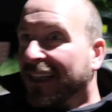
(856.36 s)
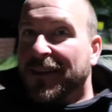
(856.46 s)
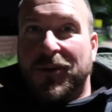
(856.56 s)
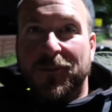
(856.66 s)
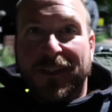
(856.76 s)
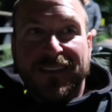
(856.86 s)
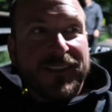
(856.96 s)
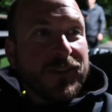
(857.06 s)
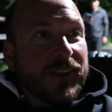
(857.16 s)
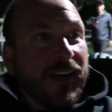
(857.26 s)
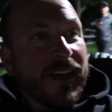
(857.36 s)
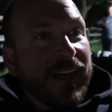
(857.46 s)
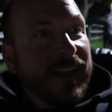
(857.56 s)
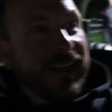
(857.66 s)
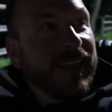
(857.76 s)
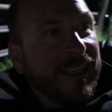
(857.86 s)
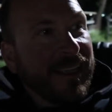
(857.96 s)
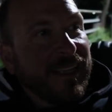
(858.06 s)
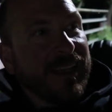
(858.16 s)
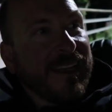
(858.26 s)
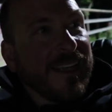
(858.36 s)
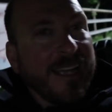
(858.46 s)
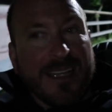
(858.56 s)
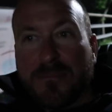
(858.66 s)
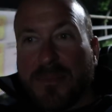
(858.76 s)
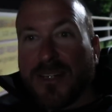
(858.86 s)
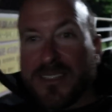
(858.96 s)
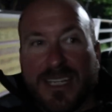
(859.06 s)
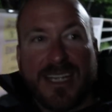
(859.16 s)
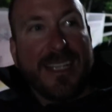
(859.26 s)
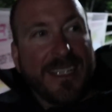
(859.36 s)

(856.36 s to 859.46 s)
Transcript: At the moment it's so dark, I can barely